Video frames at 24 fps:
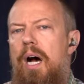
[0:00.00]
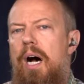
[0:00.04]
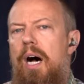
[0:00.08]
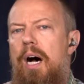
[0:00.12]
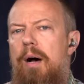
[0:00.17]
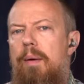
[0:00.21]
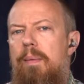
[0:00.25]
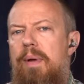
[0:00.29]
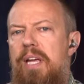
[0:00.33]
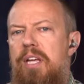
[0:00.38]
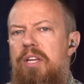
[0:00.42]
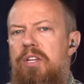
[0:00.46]

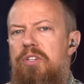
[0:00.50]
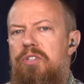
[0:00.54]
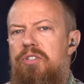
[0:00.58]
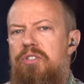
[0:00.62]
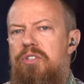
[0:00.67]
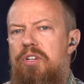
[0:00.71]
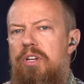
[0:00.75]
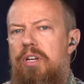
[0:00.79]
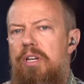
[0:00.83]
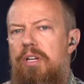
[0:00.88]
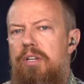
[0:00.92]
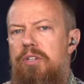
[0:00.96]
Um,
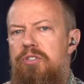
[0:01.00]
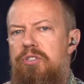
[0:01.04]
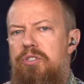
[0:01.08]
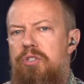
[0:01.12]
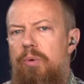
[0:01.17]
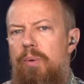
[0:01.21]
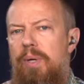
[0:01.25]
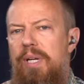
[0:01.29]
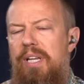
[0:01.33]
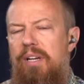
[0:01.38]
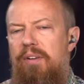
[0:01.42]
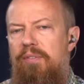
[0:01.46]
is is
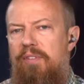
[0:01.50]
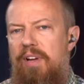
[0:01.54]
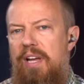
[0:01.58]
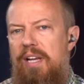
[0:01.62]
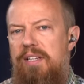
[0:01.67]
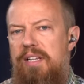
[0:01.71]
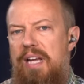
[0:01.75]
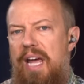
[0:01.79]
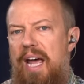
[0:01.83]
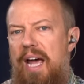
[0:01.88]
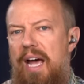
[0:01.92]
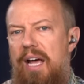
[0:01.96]
doing an
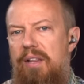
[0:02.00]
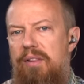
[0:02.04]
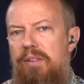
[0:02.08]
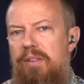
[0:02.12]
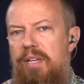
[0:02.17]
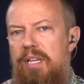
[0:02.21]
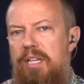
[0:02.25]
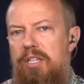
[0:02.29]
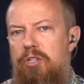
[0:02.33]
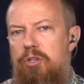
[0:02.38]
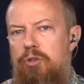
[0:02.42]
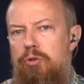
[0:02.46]
event at
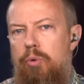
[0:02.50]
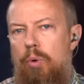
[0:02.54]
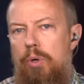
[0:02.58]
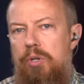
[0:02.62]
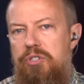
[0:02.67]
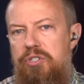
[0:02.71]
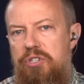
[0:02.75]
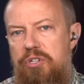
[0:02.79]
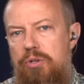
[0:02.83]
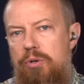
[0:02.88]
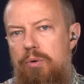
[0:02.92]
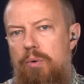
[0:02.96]
the Detroit
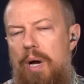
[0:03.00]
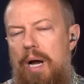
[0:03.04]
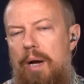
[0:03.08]
Zoo.